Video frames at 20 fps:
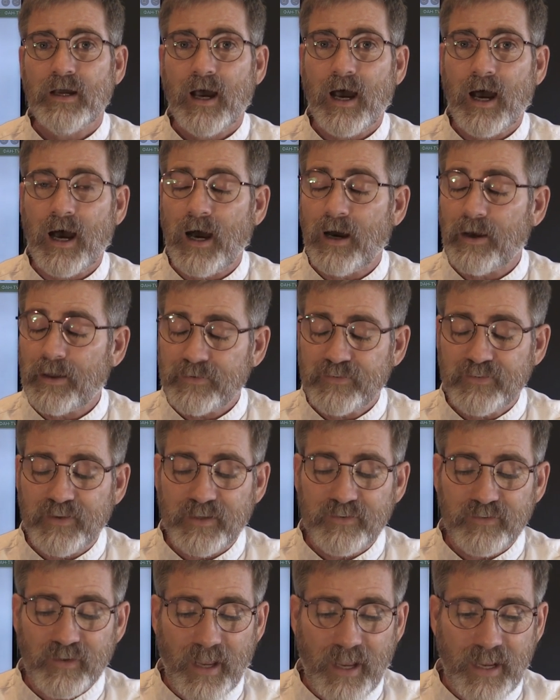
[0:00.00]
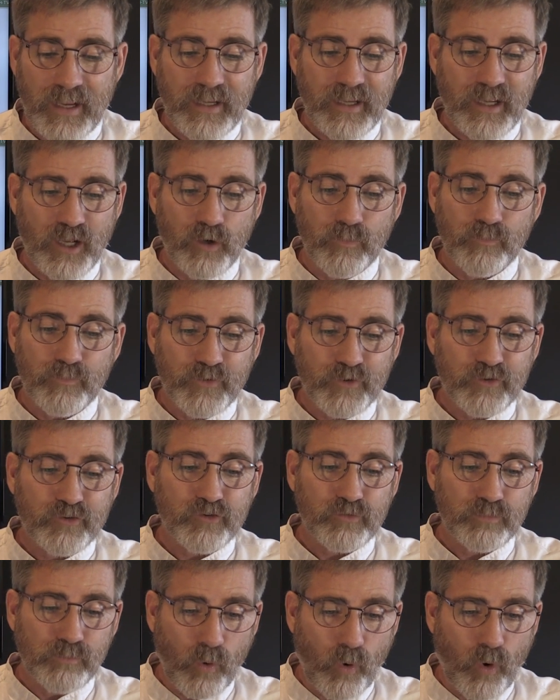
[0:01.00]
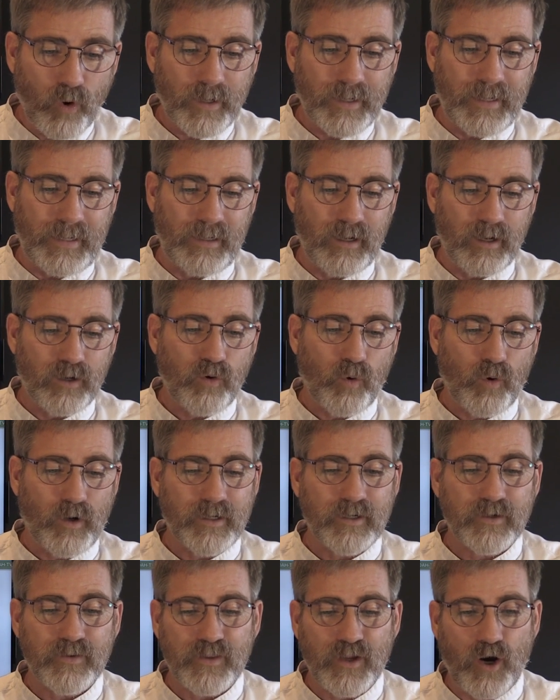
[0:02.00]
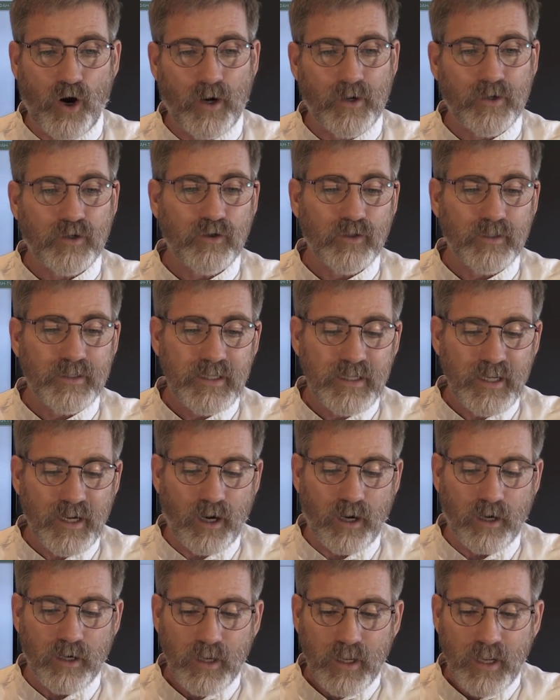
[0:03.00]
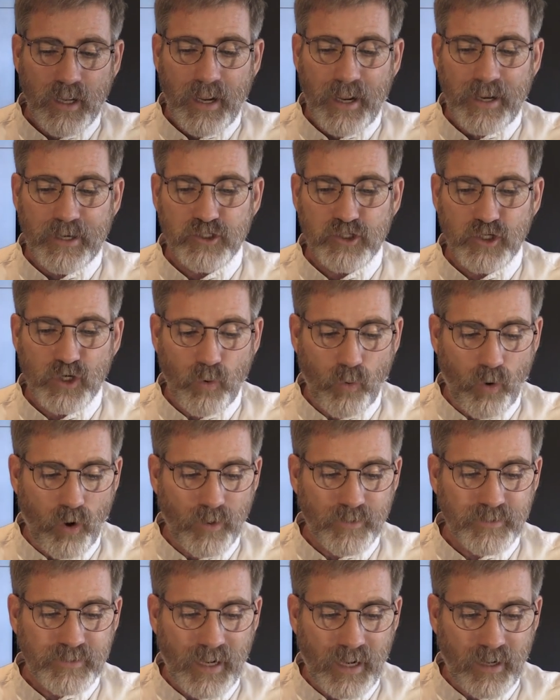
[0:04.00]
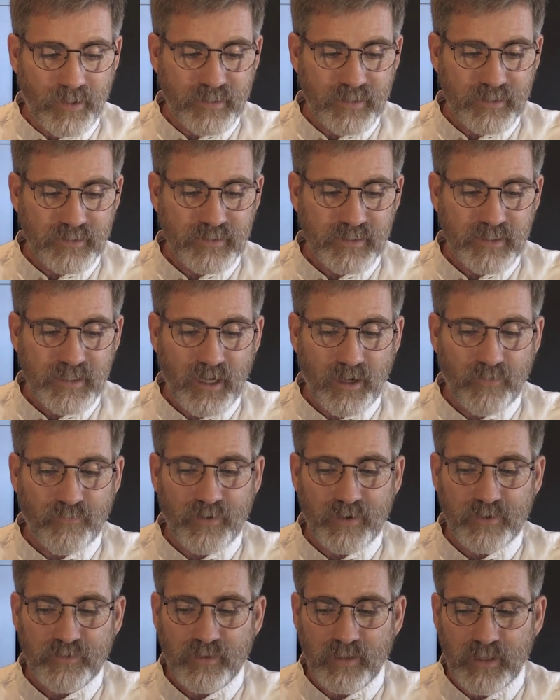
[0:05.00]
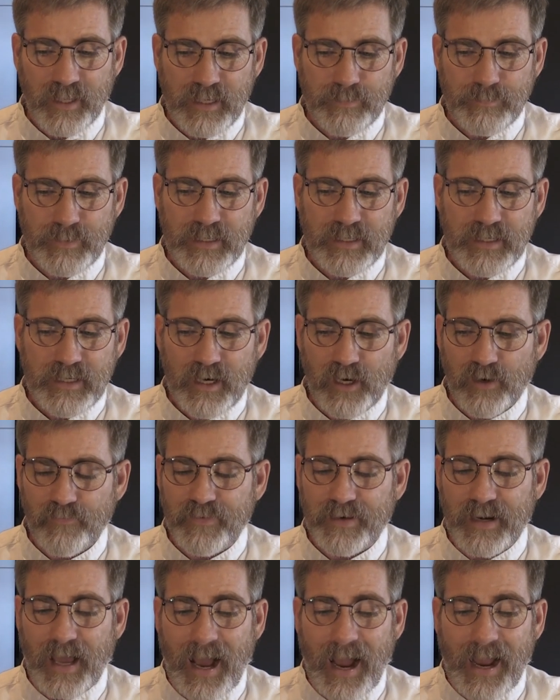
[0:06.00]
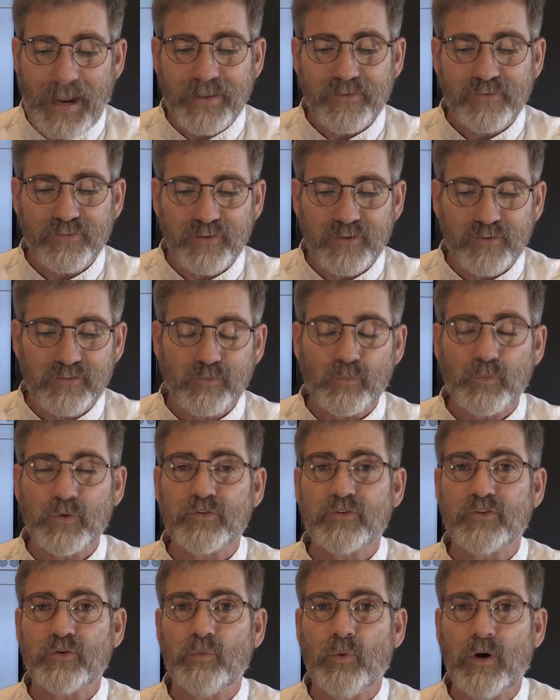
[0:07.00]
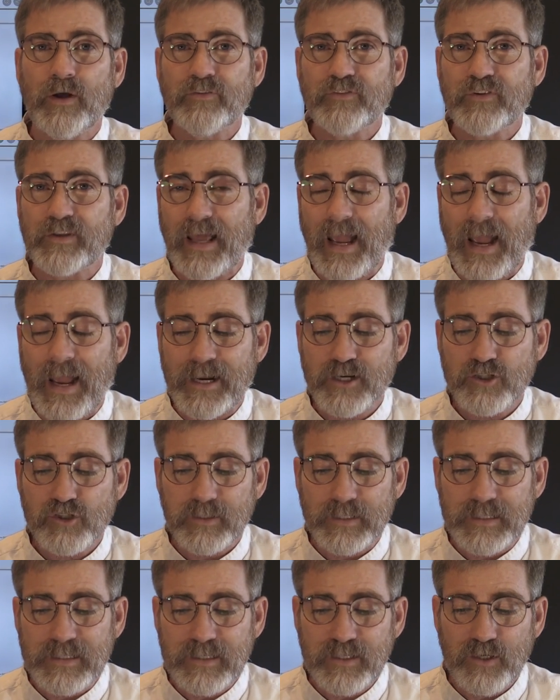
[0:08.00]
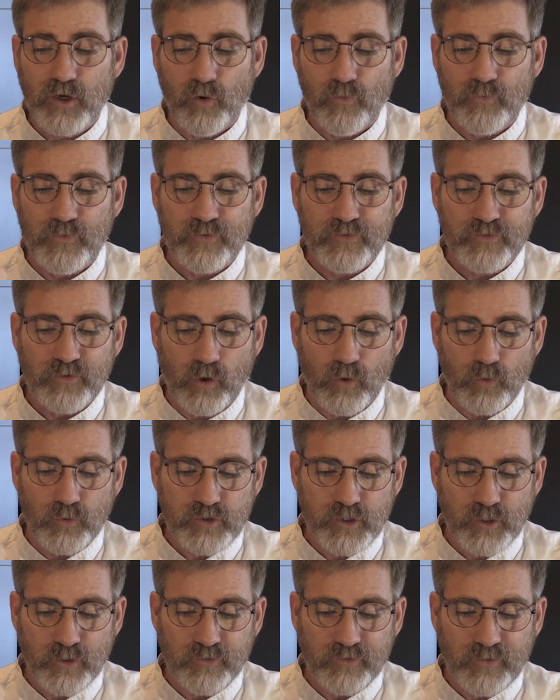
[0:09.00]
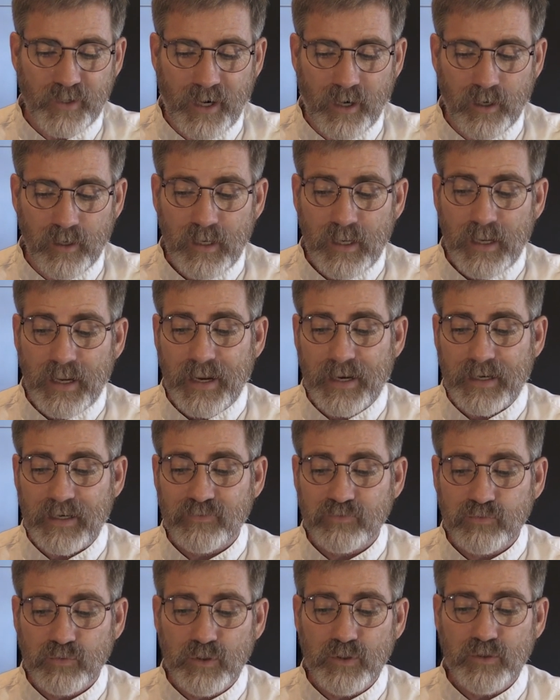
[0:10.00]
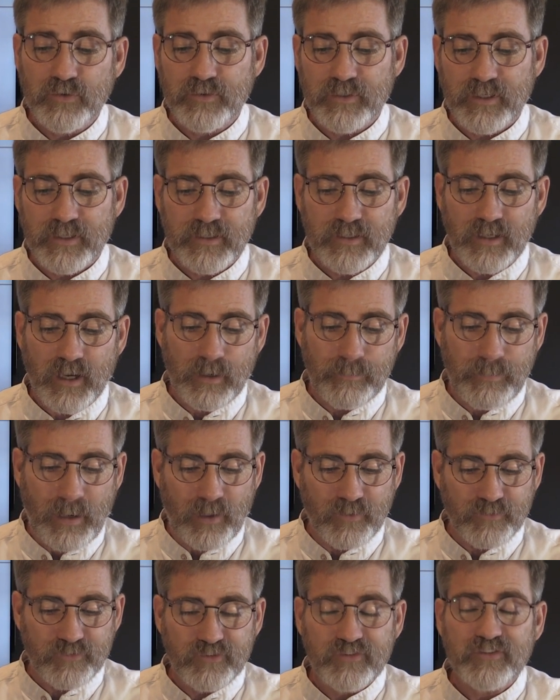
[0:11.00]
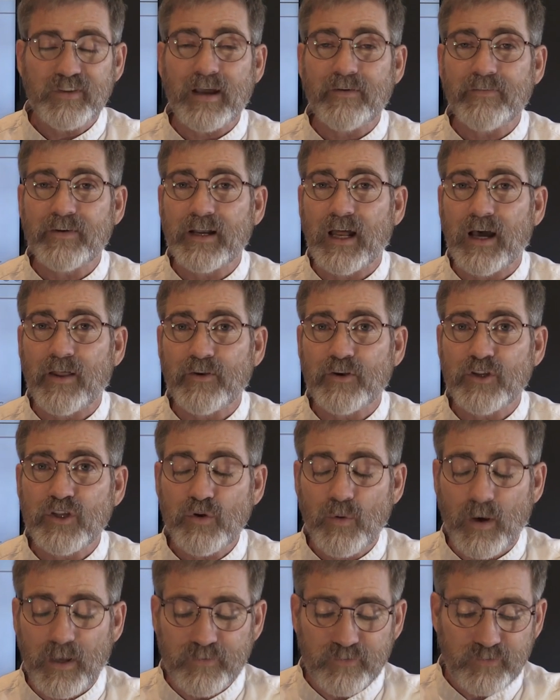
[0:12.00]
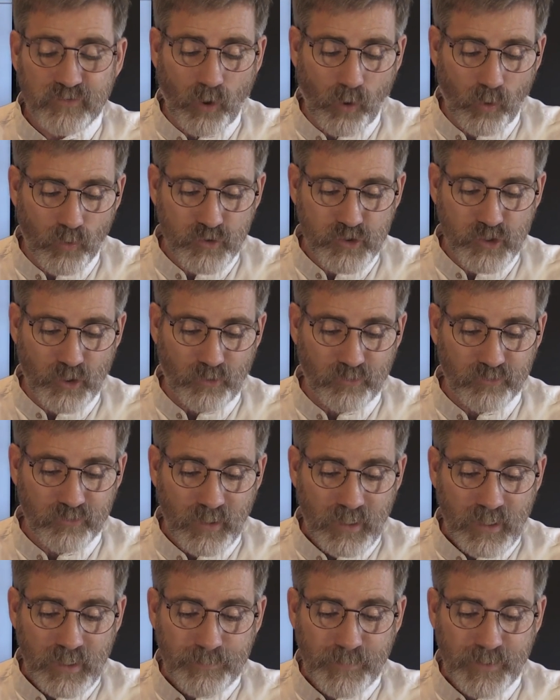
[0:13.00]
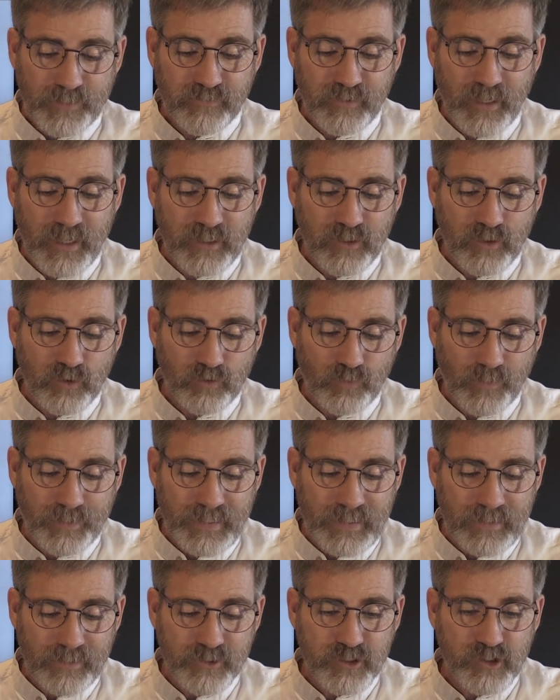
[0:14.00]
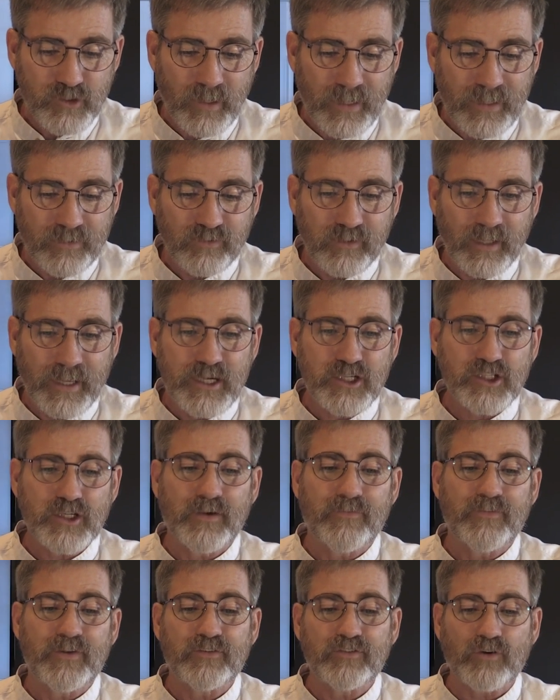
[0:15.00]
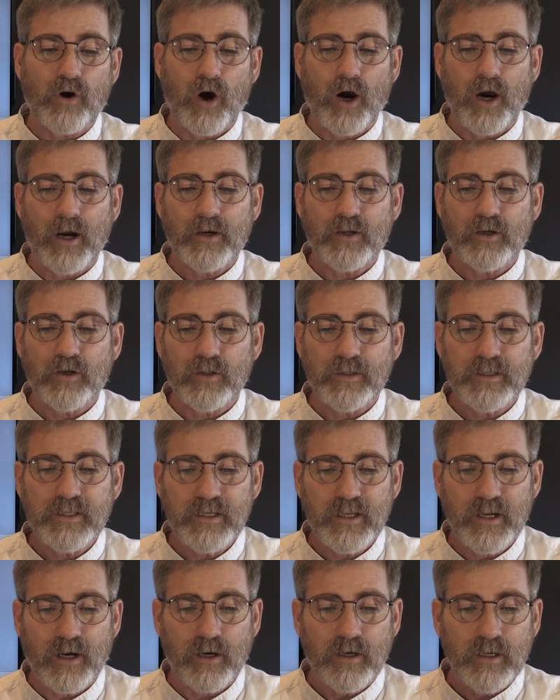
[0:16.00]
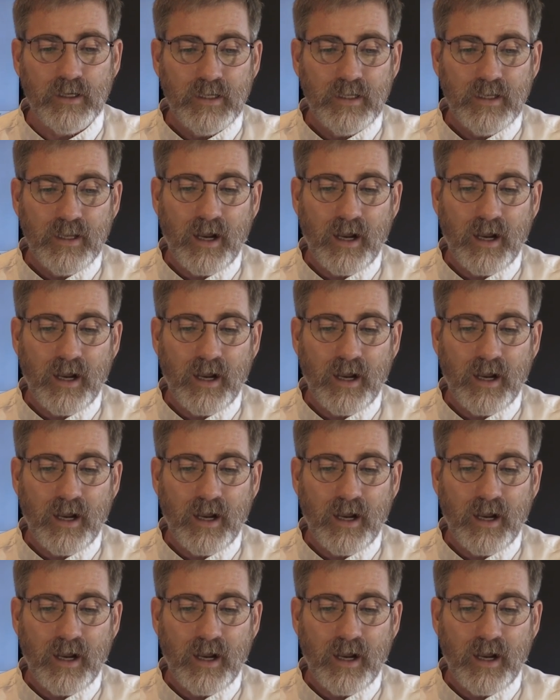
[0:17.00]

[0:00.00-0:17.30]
Uh, six A M this morning, according to the article here. As you go on down into here, they're claiming here that ISIS was the ones that actually killed the soldiers there and have wounded about seven other U S soldiers. I'm take you to an English translation of this article here.